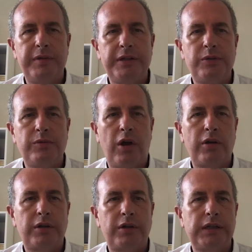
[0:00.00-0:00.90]
to an
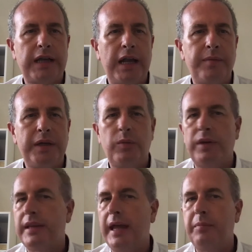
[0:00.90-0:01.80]
article economy, and
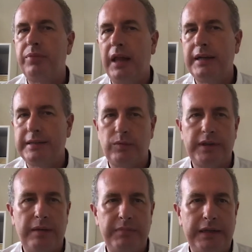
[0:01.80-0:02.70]
what that implies and what
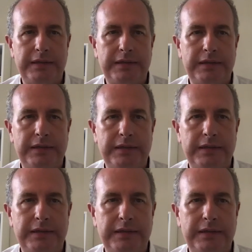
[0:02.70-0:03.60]
that means.
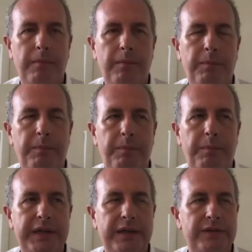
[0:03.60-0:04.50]

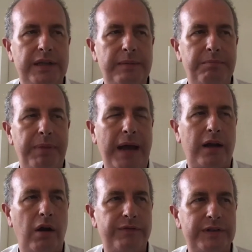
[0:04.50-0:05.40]
Because the back
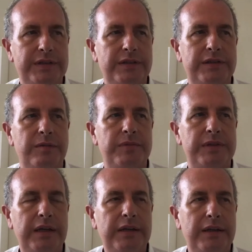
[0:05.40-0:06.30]
office systems
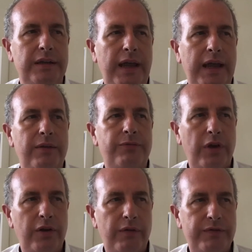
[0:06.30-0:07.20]
and the
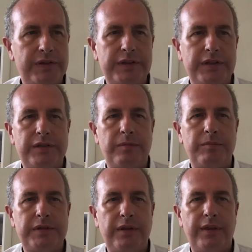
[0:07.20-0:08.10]
front office
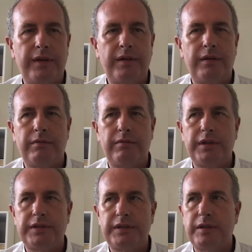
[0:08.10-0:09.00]
systems, the
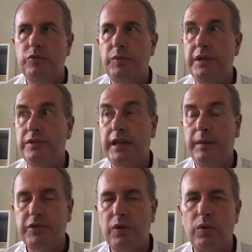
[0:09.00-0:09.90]
systems we use to
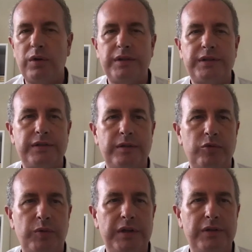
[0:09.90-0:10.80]
keep score and the systems
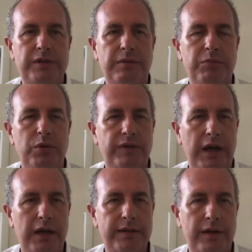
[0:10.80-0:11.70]
we use to move
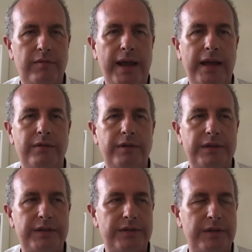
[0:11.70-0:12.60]
content around, the
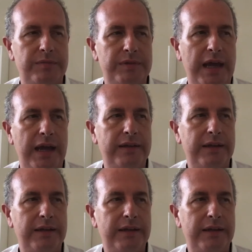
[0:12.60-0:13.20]
systems that